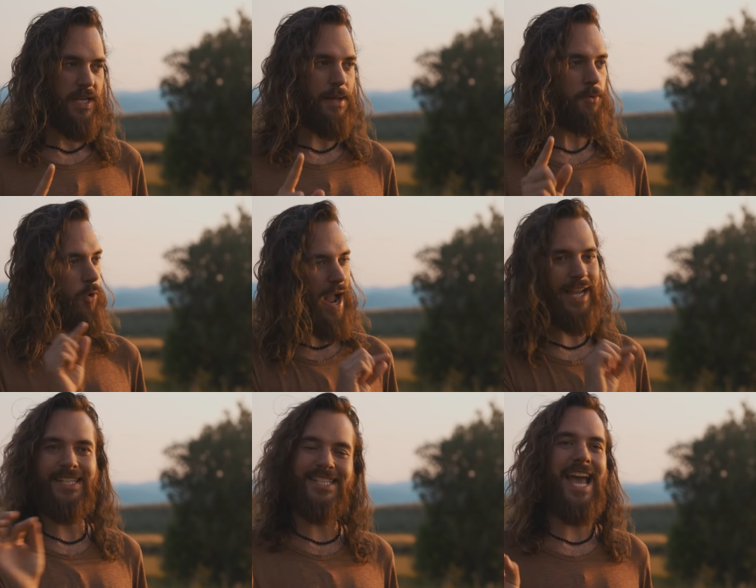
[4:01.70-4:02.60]
and I'm
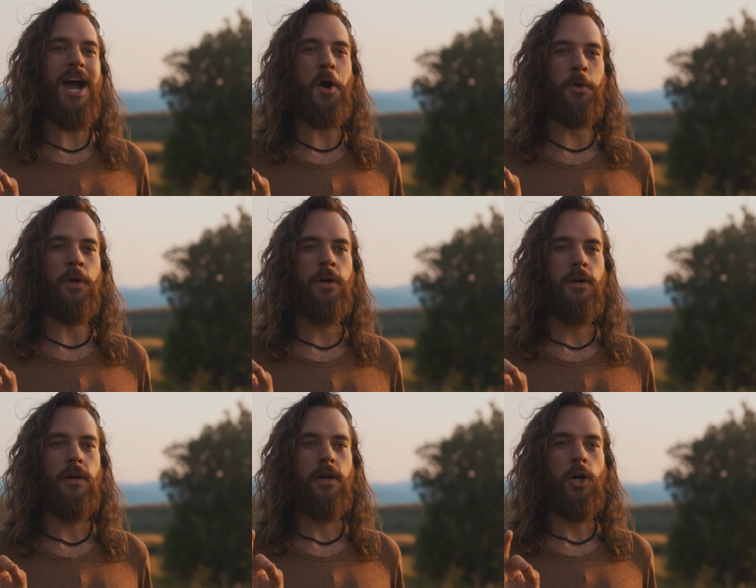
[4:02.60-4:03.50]
cracking down
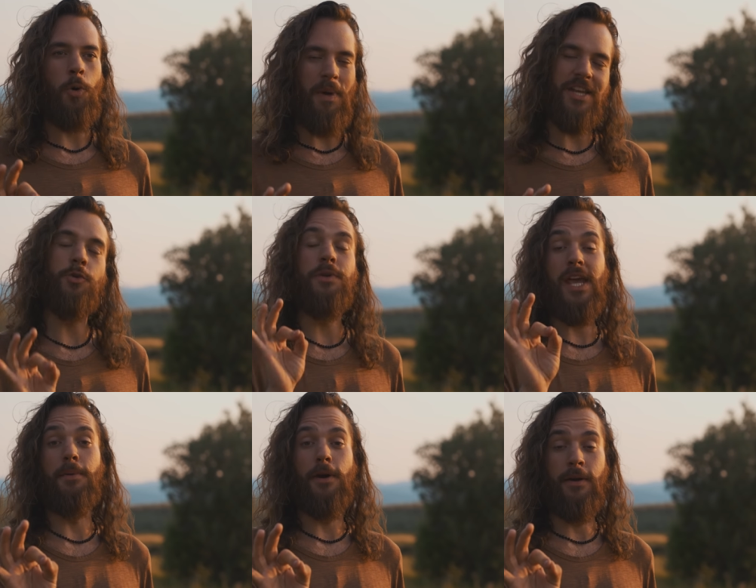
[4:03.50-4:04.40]
on my new
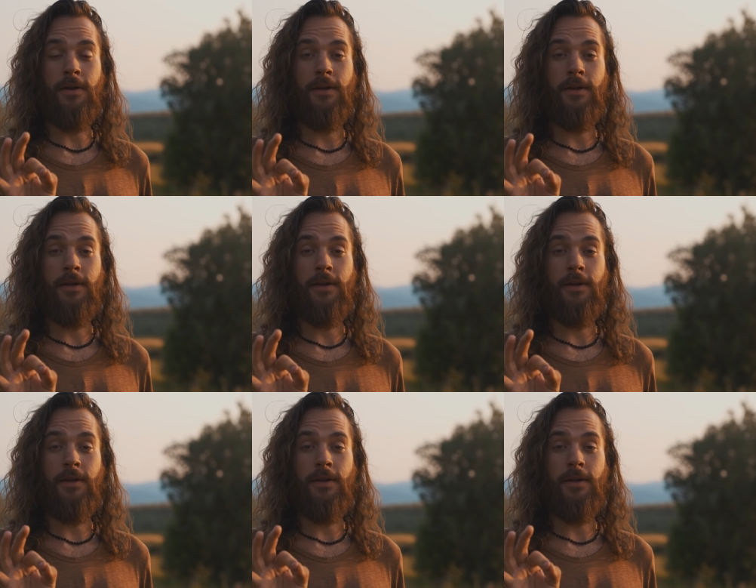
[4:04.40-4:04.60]
neighbor